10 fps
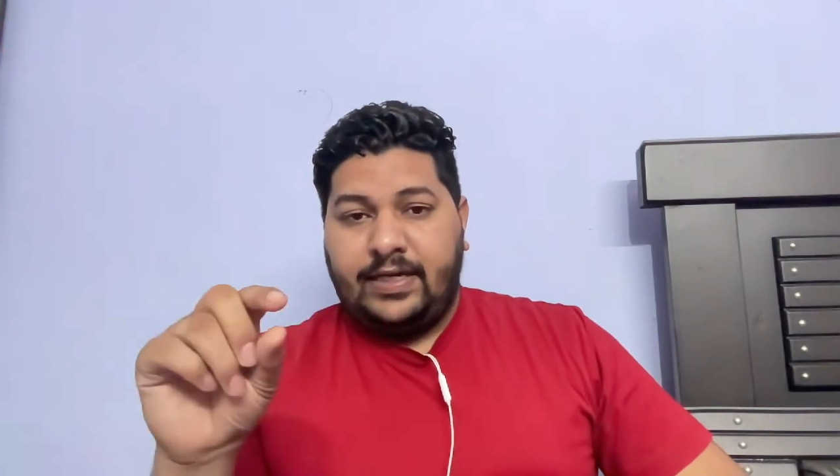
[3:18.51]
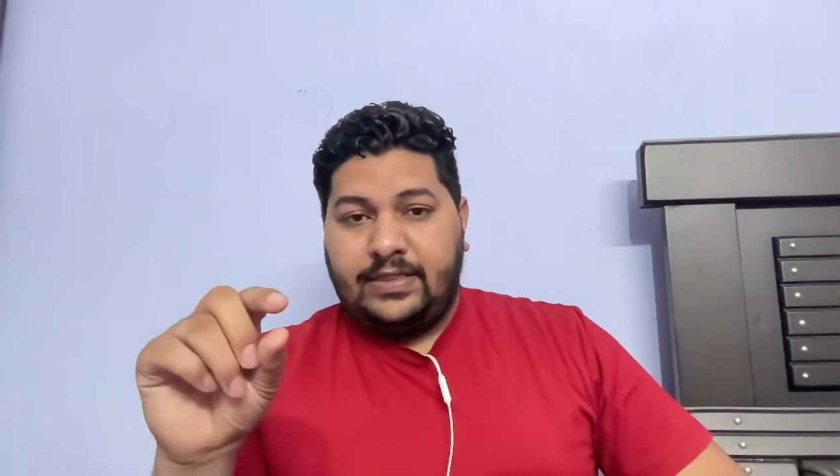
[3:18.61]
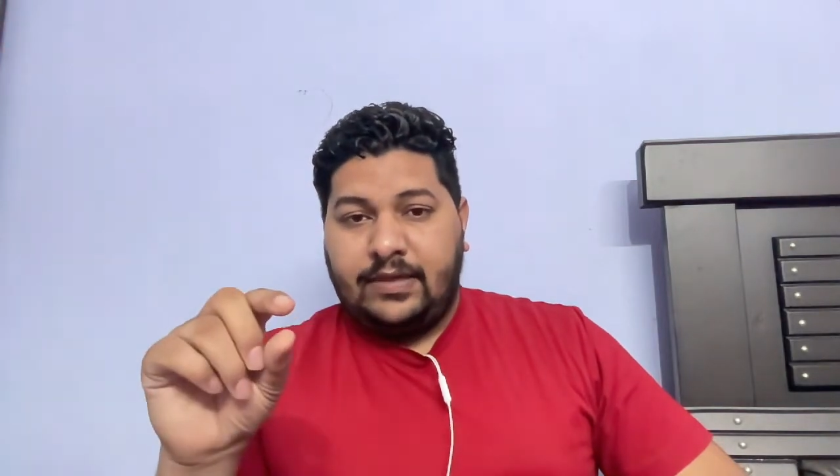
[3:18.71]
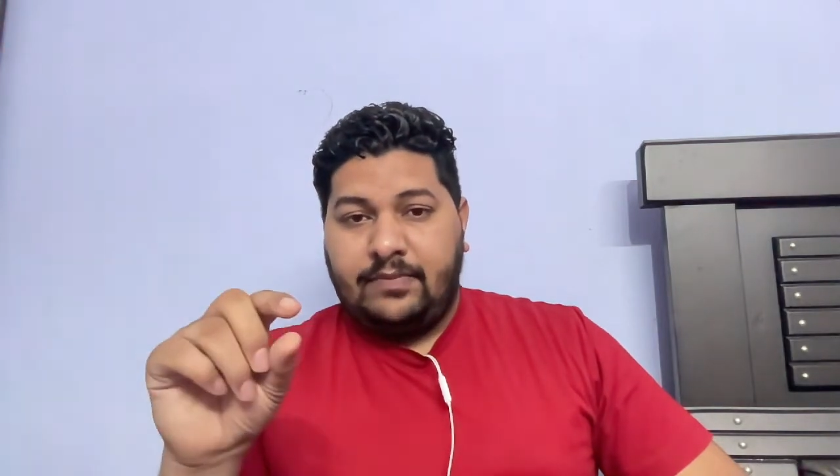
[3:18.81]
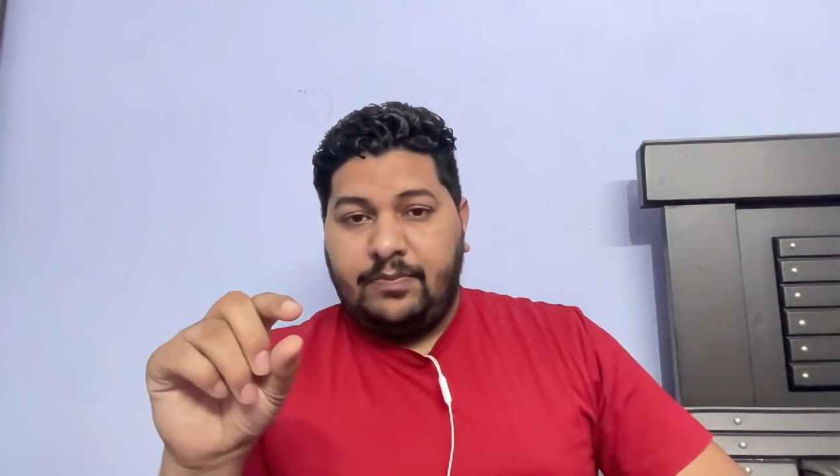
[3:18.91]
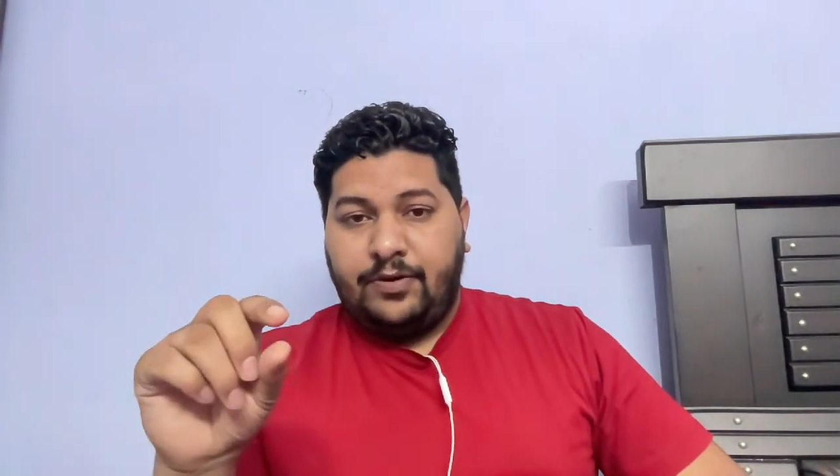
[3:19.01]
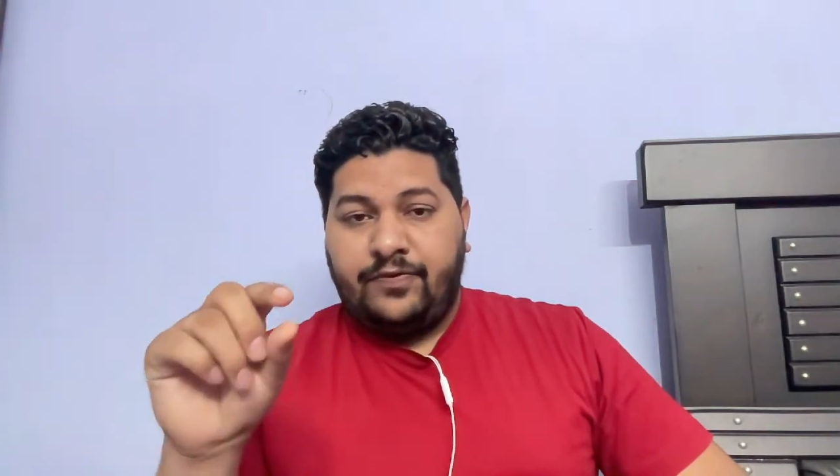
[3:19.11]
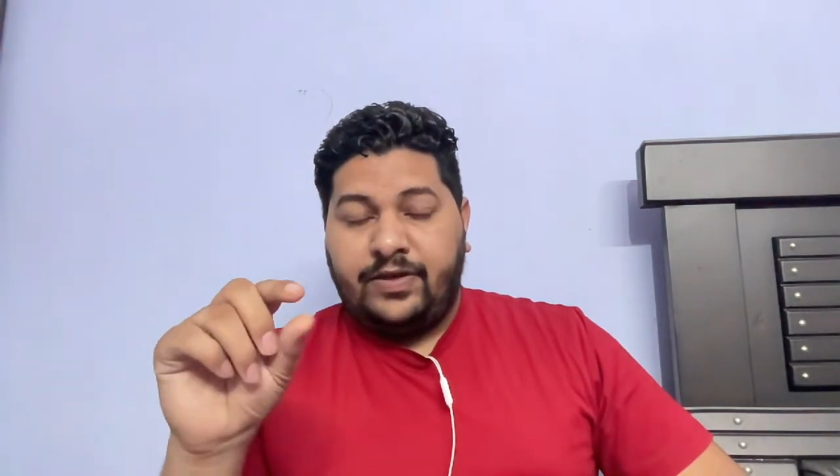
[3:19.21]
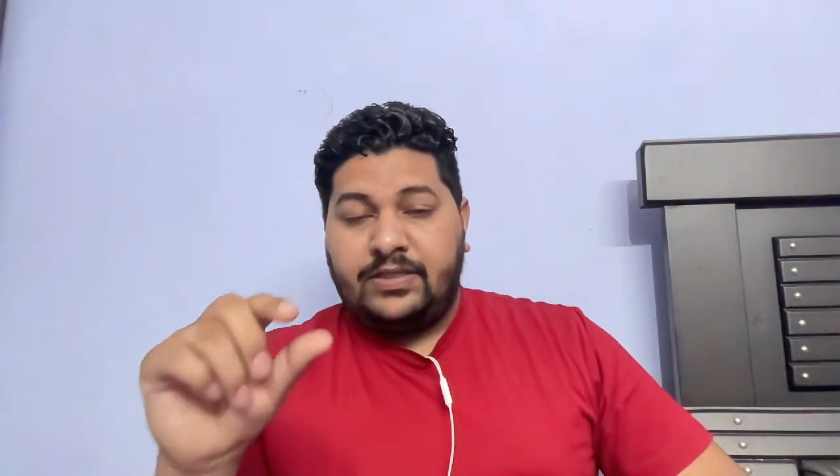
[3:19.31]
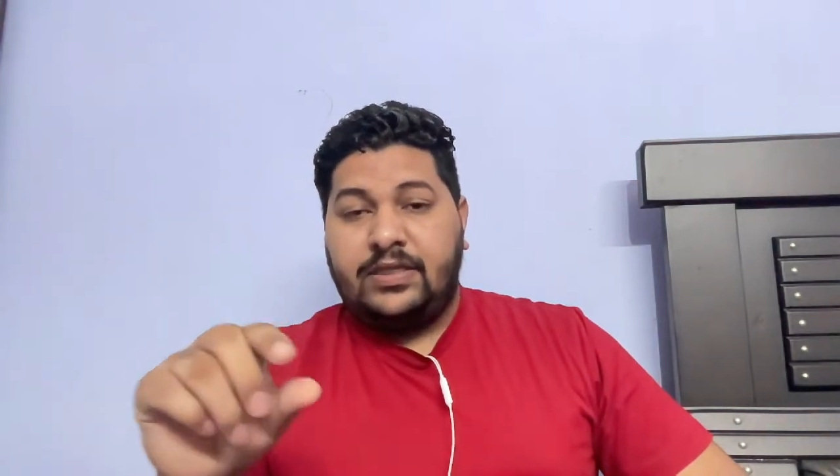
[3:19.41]

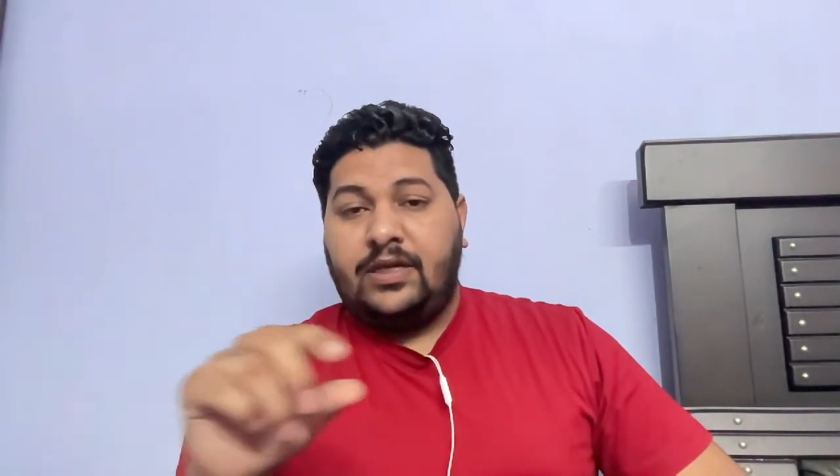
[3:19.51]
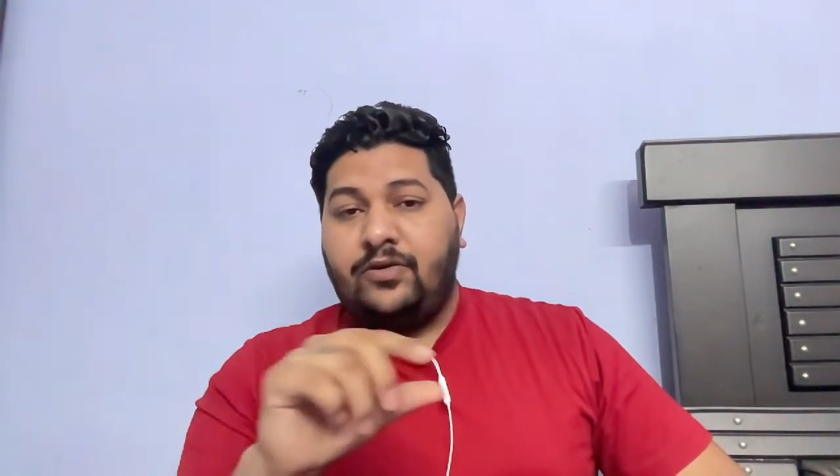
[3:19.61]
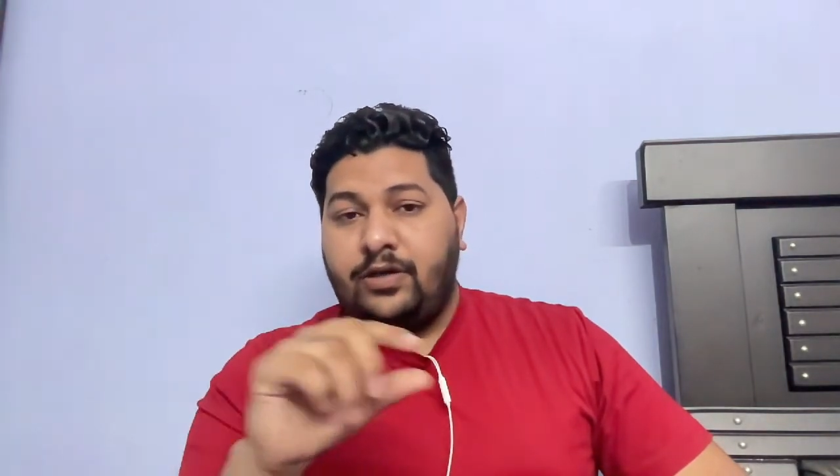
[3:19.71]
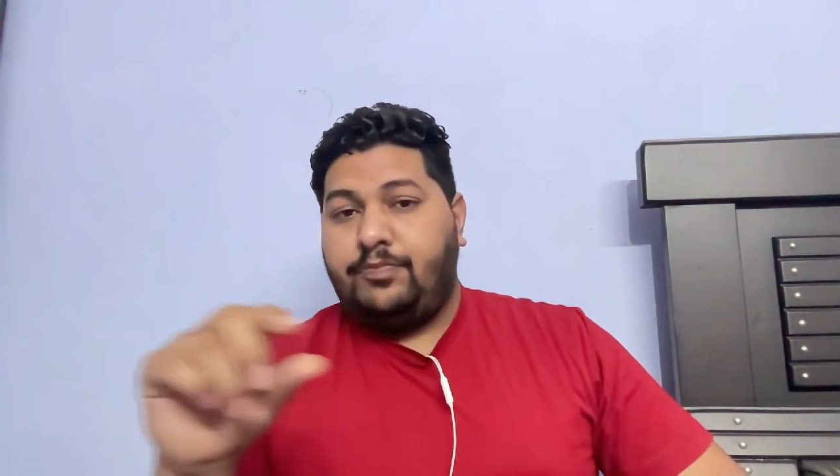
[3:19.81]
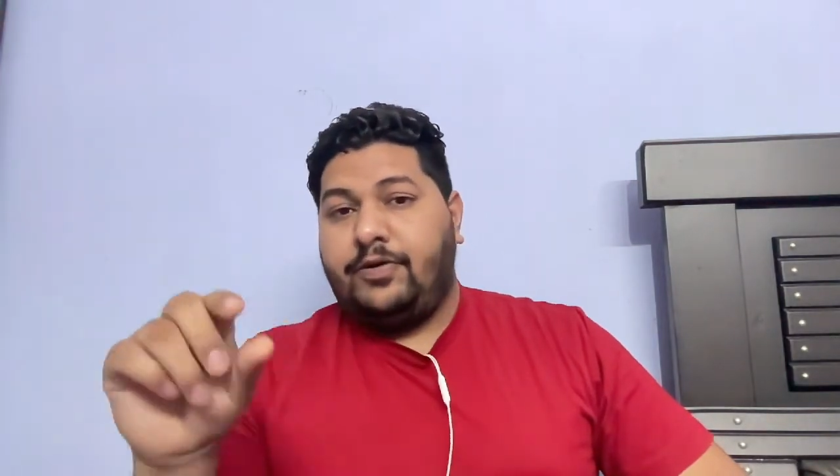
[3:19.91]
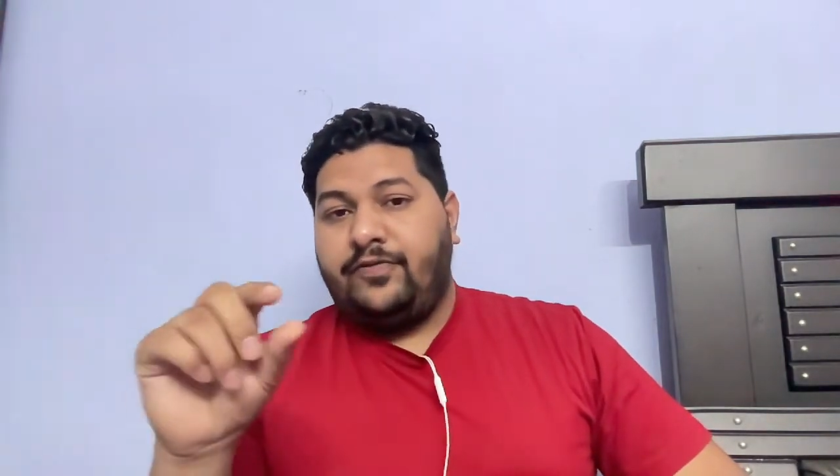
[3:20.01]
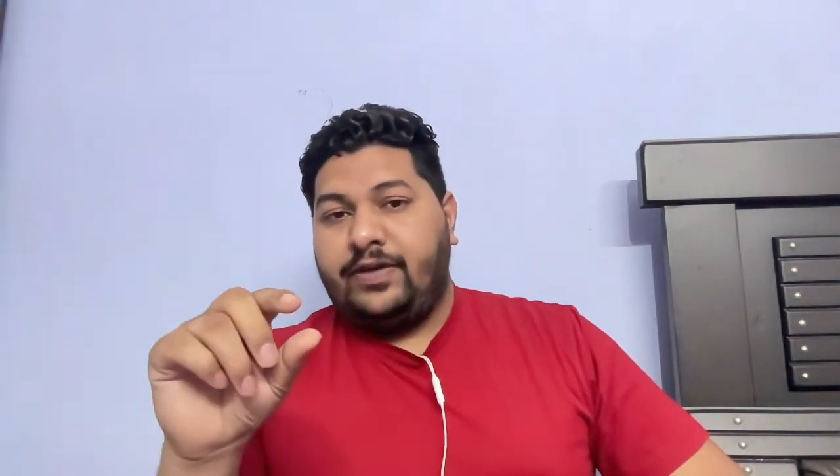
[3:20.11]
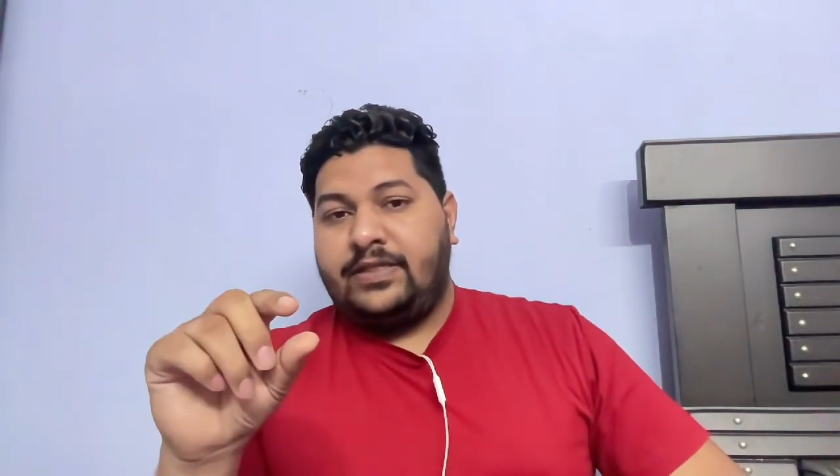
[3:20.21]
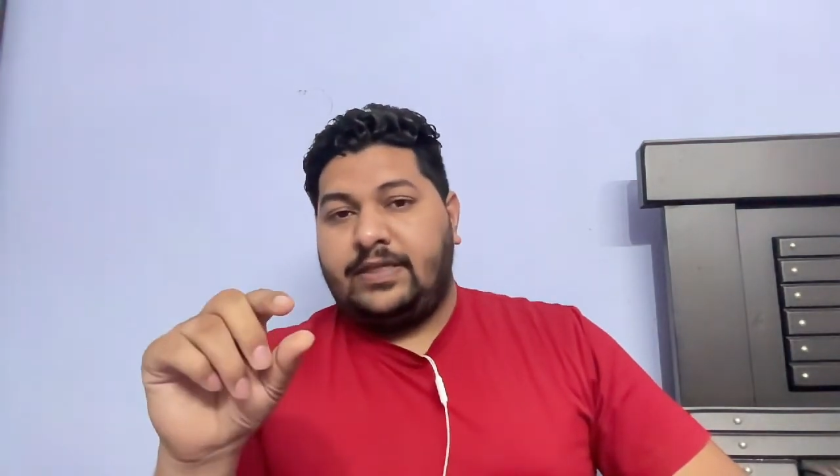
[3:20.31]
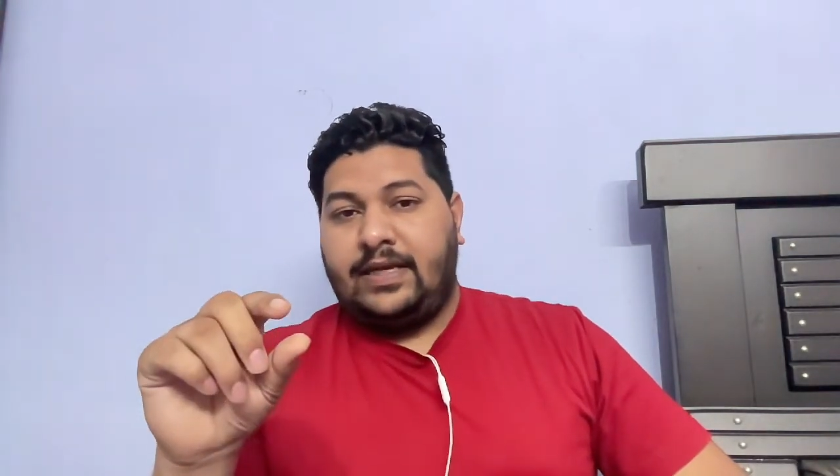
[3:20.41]
semi-professional or a
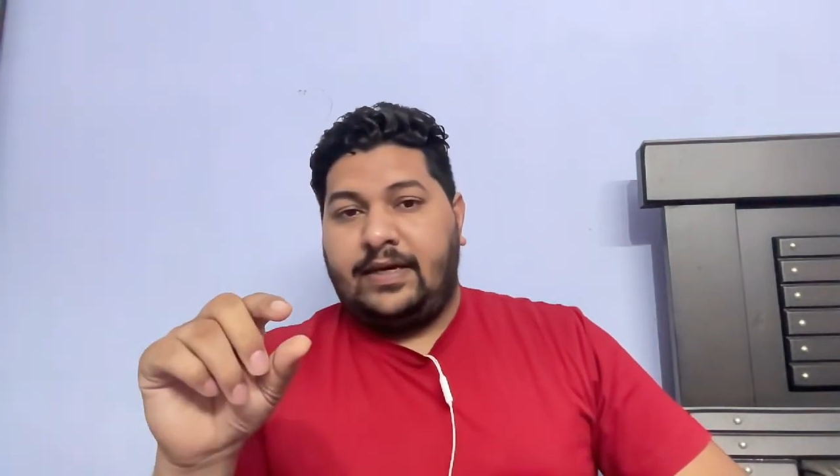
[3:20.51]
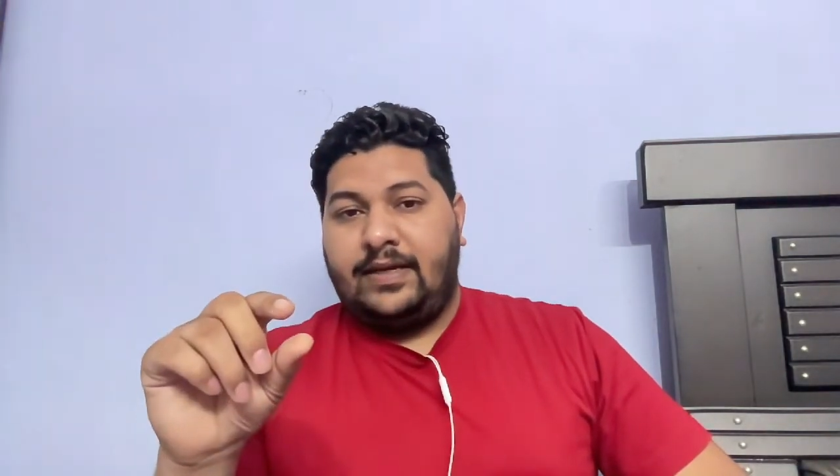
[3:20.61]
professional,